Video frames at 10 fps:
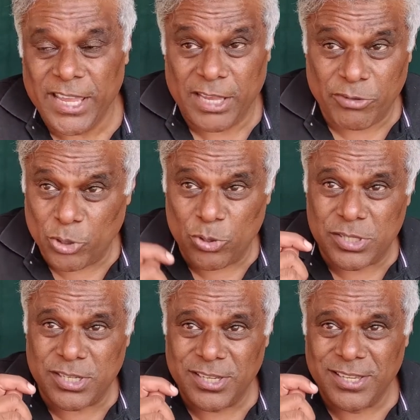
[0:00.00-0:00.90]
Even
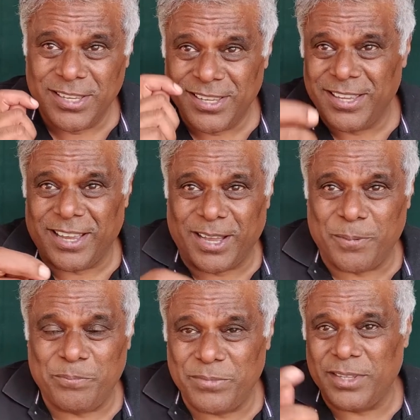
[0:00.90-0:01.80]
those
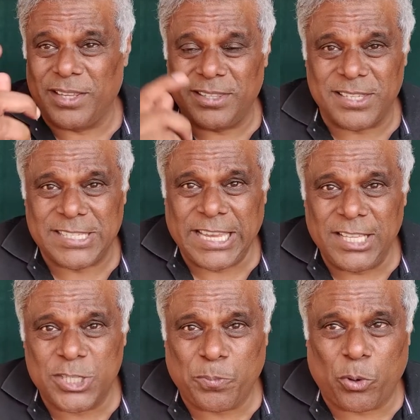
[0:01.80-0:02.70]
the
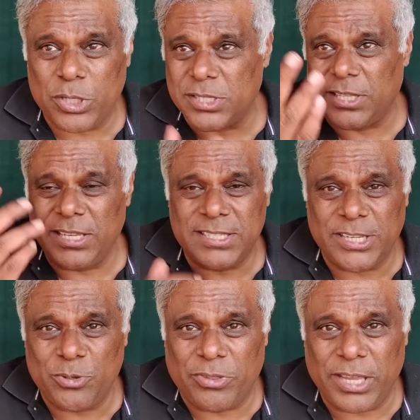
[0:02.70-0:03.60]
single sports things
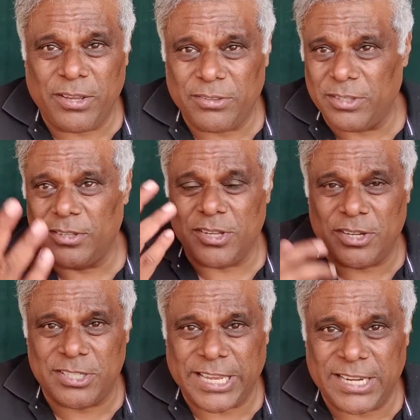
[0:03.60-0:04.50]
that you think in
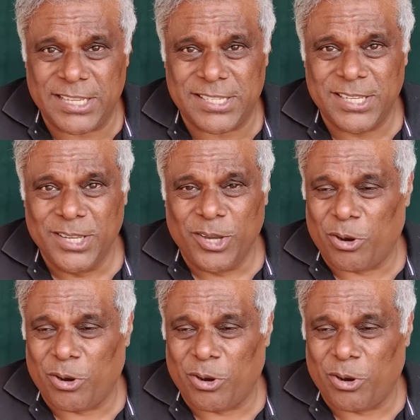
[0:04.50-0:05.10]
a tennis